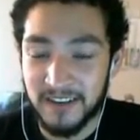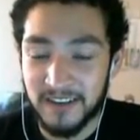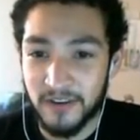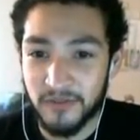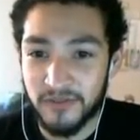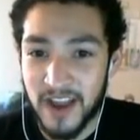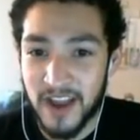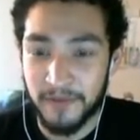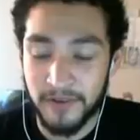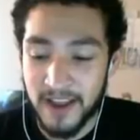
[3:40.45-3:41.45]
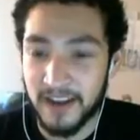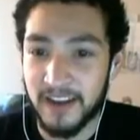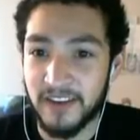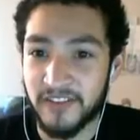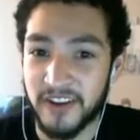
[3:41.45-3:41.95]
Don't try if you're not a
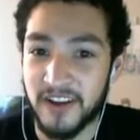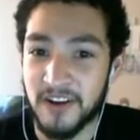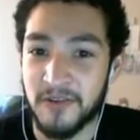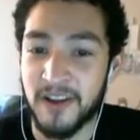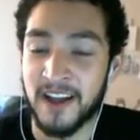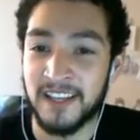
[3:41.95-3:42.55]
ninja. Oh god,